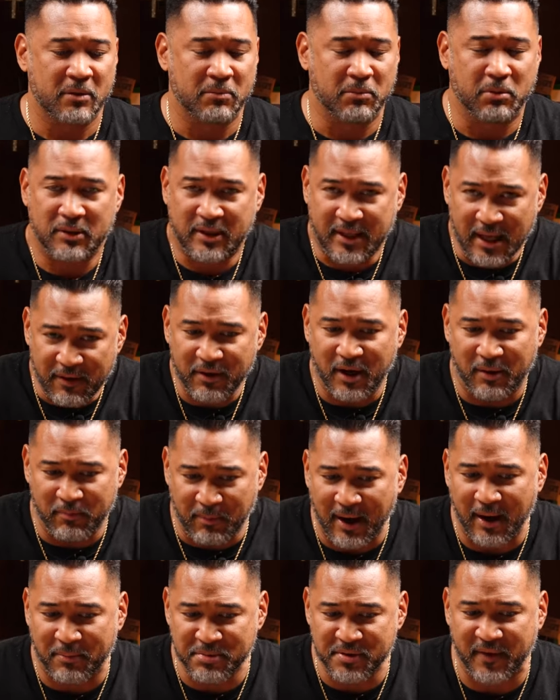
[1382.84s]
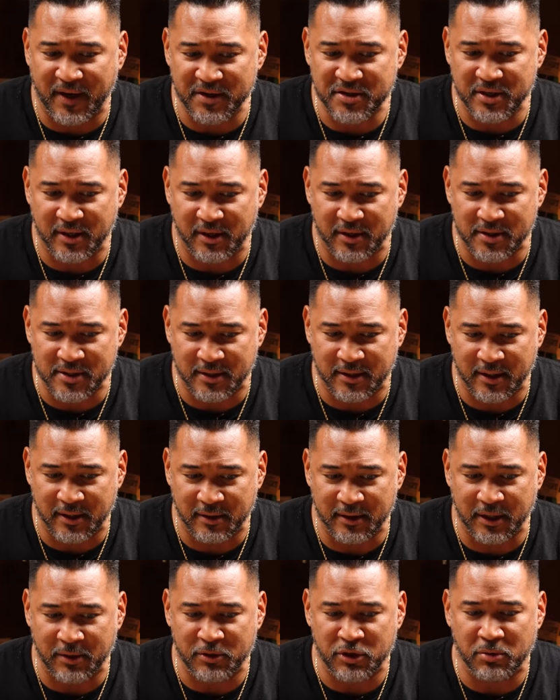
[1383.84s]
Well, Kevin Hart, my observation here is the,
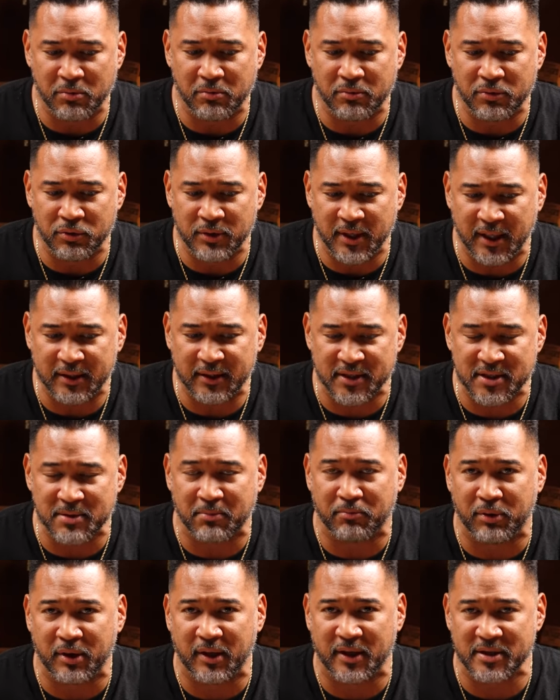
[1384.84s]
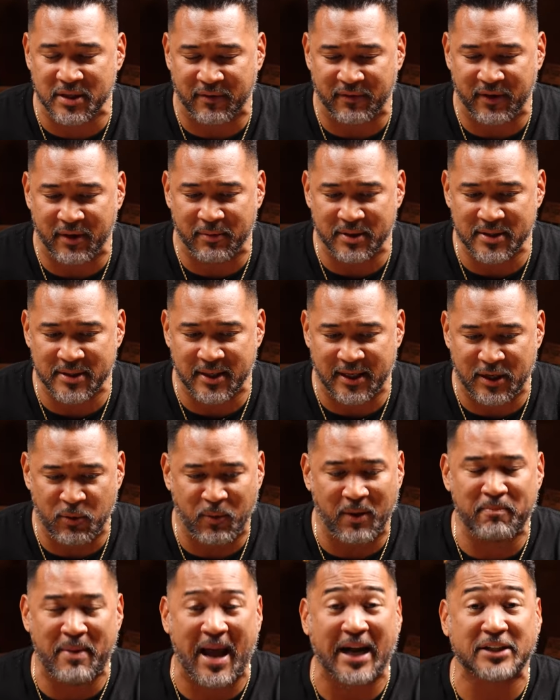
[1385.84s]
the uniqueness and brilliance of him is he
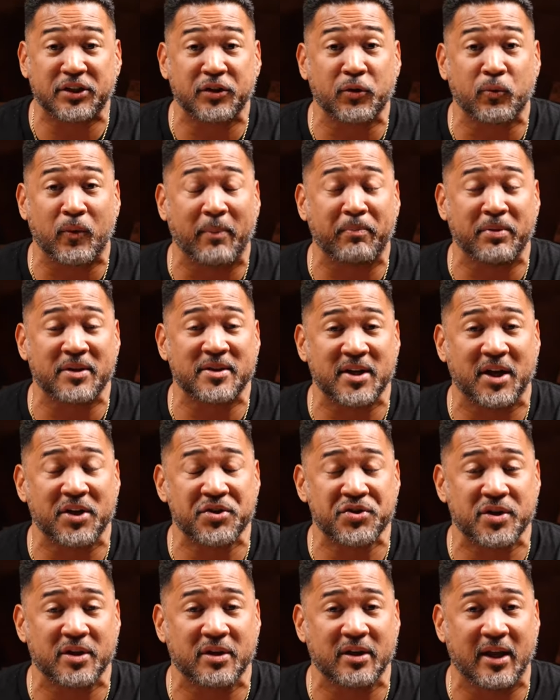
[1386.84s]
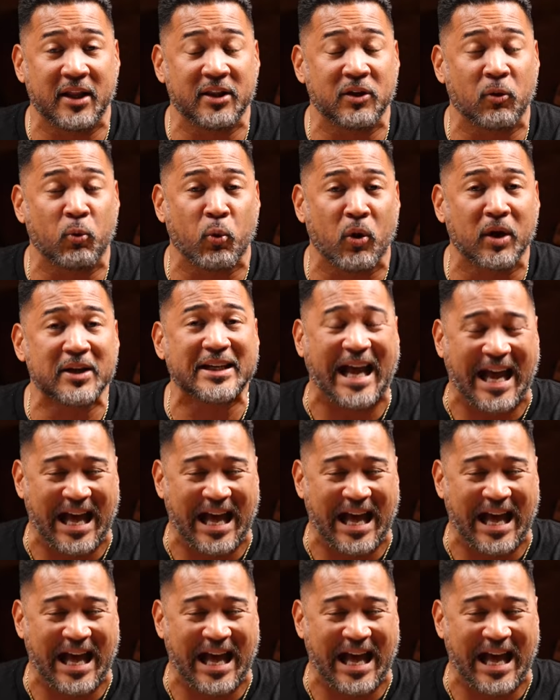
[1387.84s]
went back to the repetition and the work